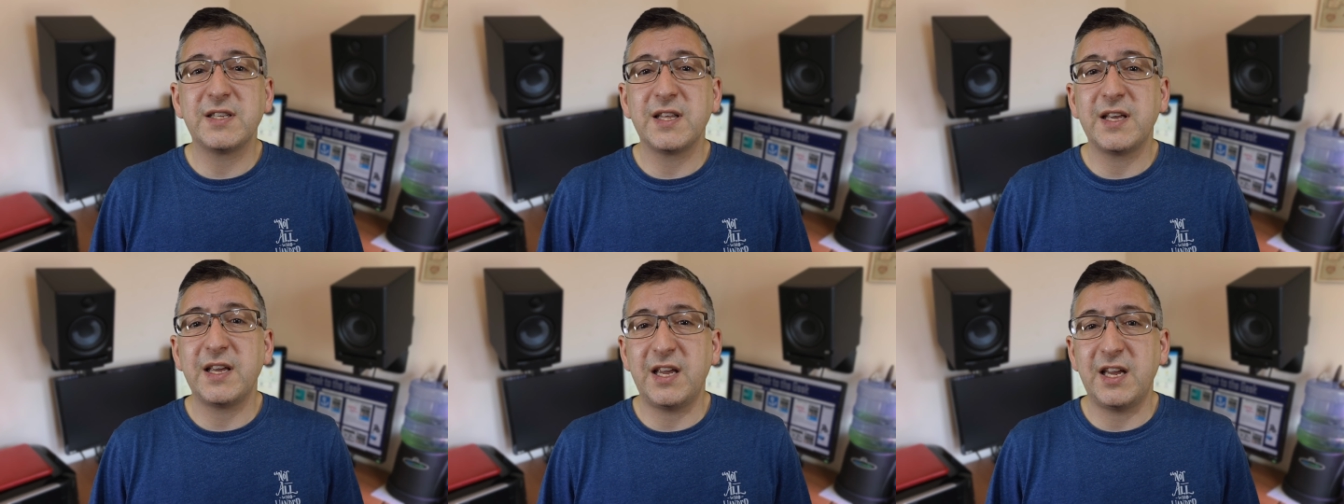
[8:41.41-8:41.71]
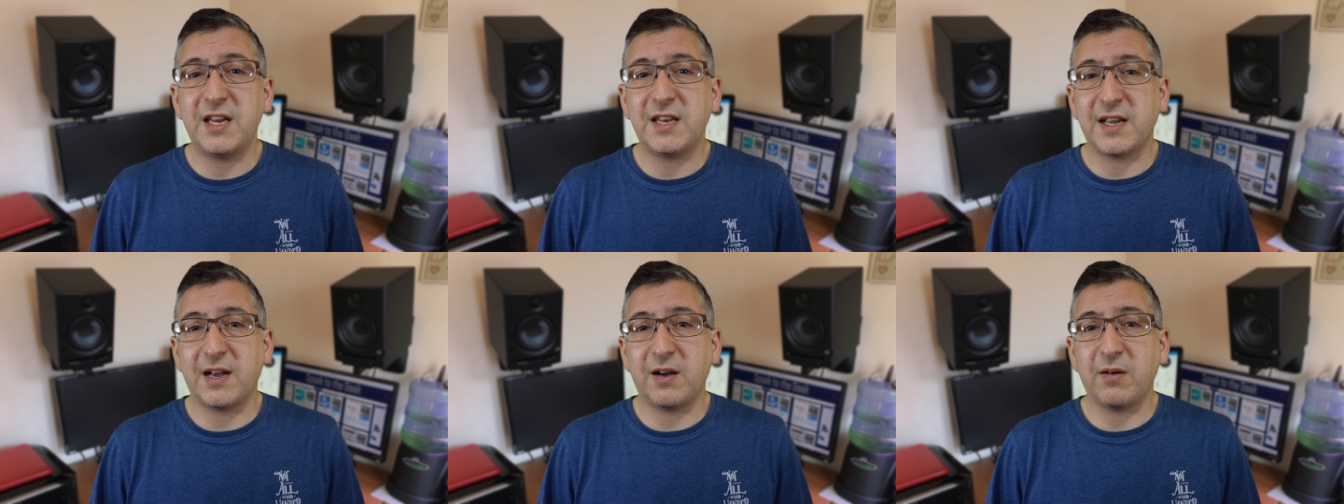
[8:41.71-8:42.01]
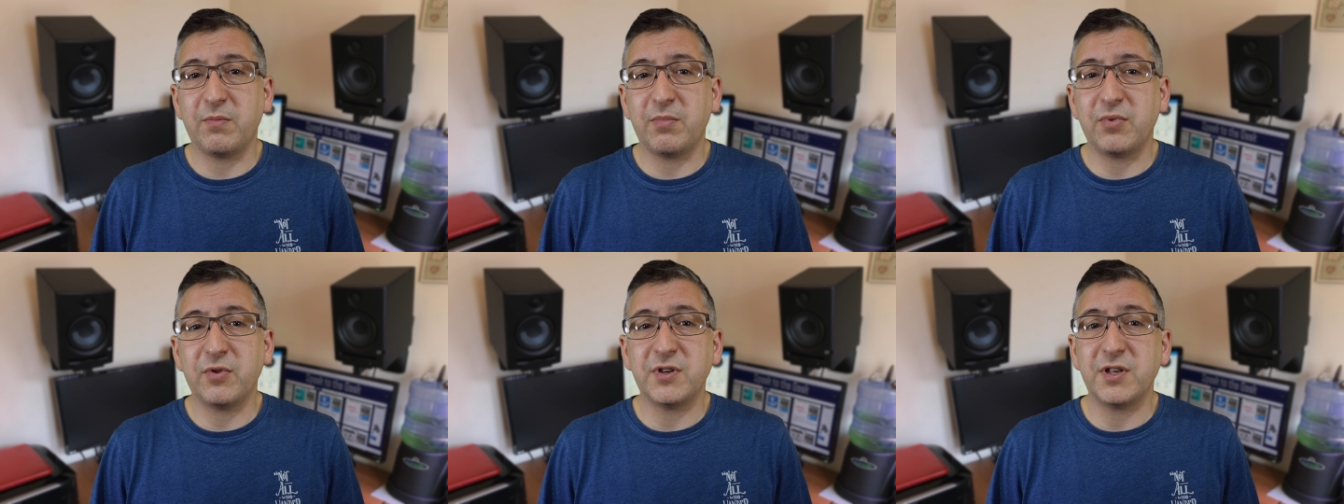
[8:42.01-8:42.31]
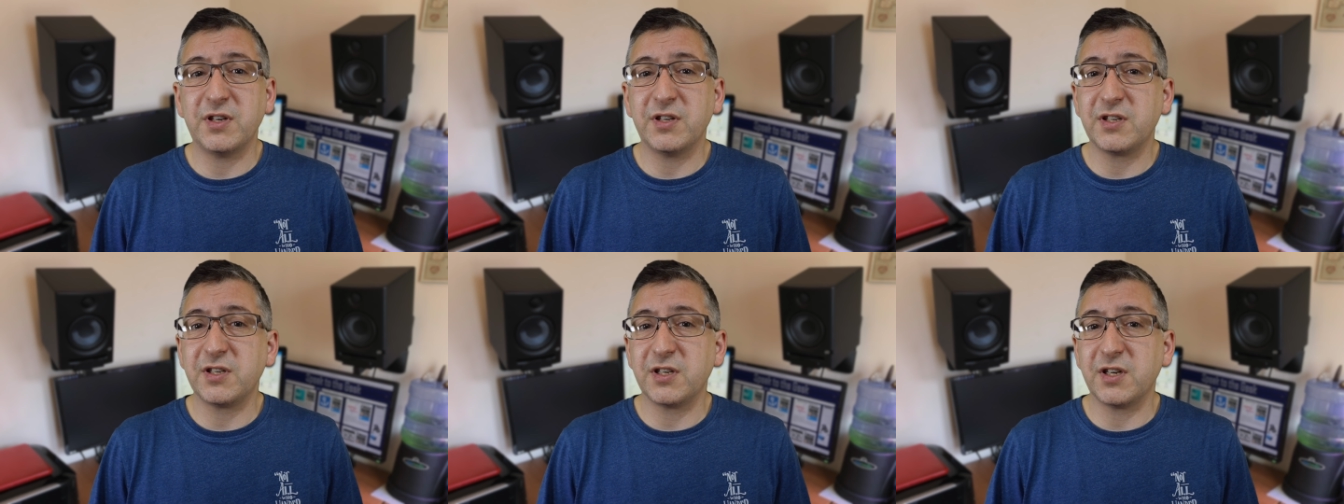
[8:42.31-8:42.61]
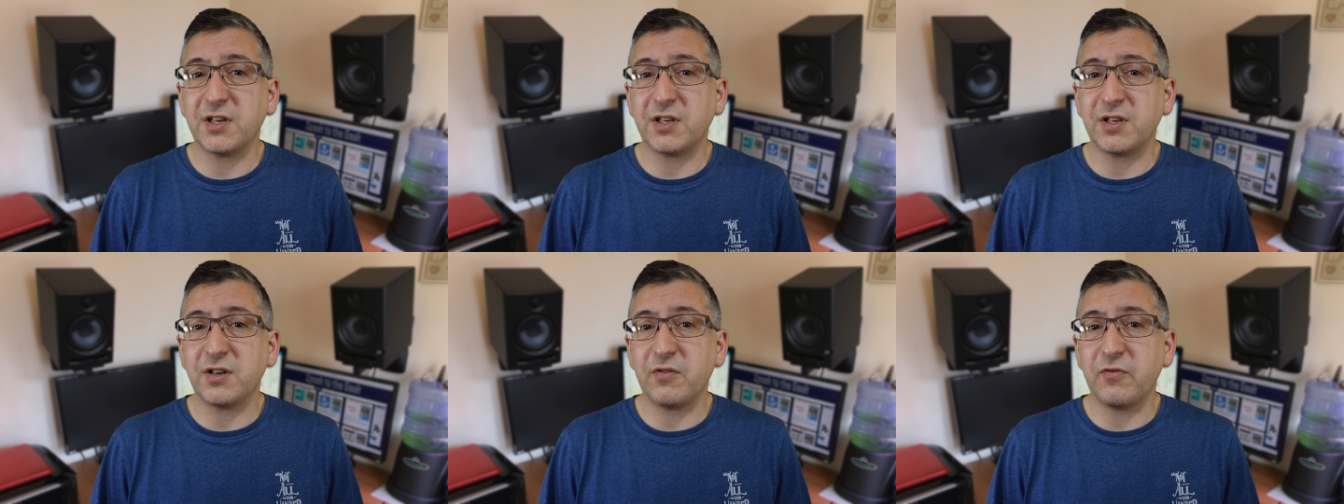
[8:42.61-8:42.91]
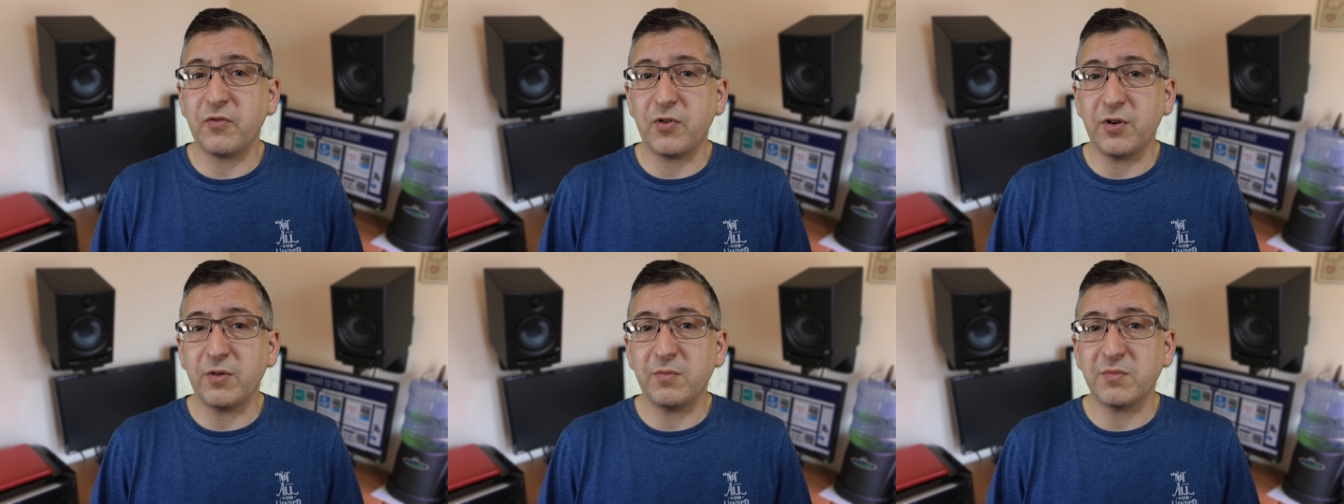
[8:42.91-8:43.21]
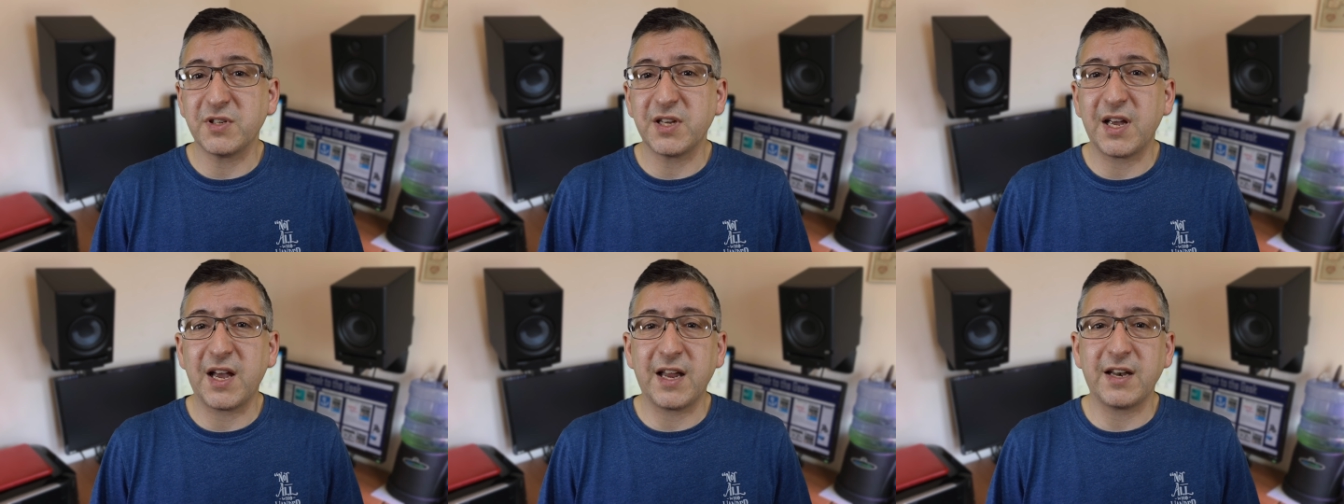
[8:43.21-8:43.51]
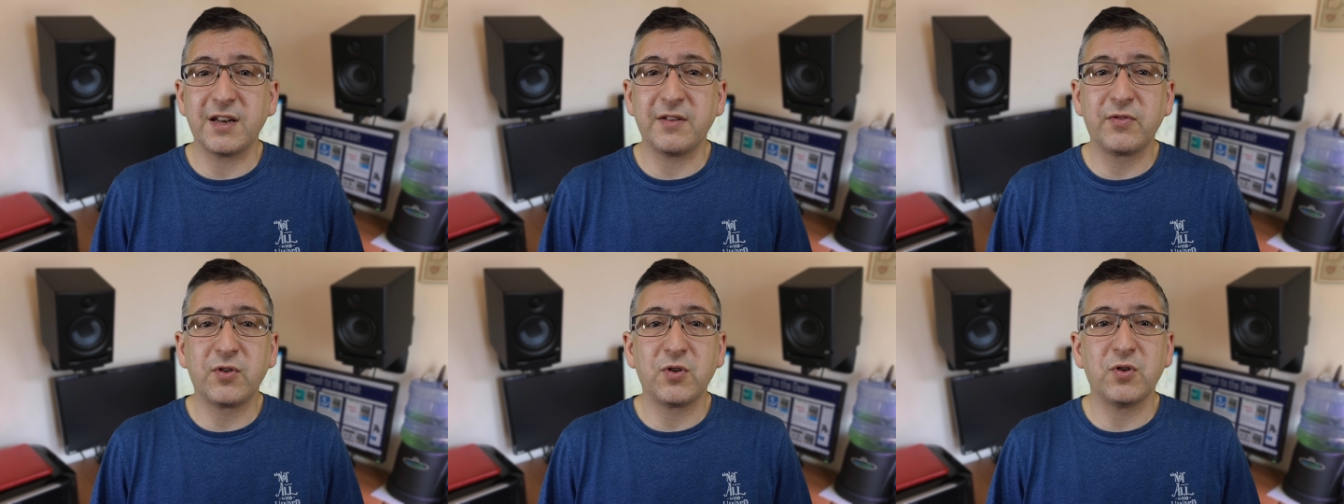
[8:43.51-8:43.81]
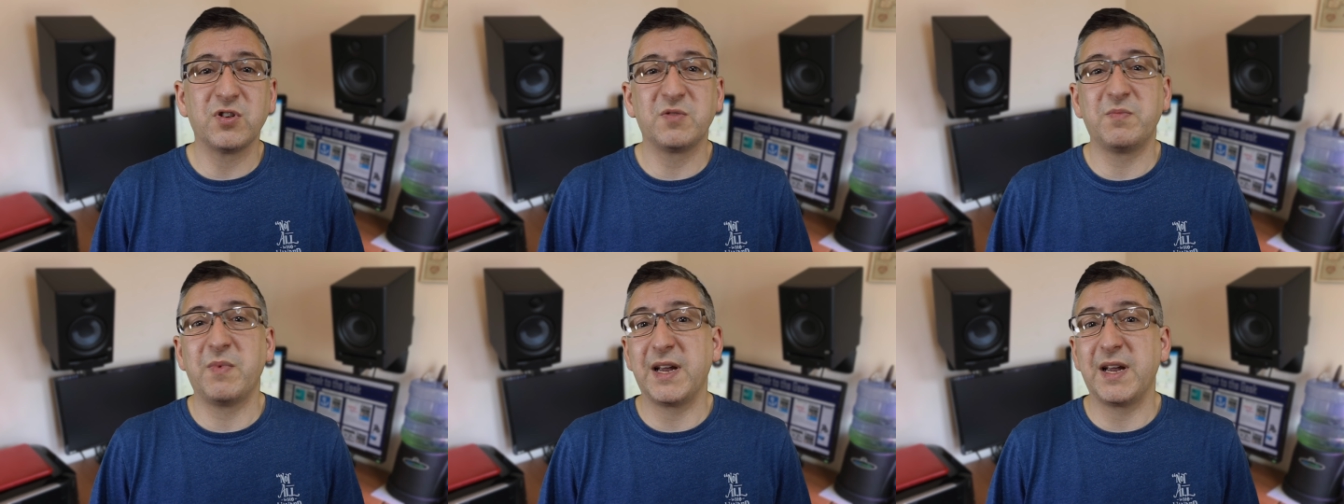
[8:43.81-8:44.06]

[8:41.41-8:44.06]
the heat output in certain rooms, and of course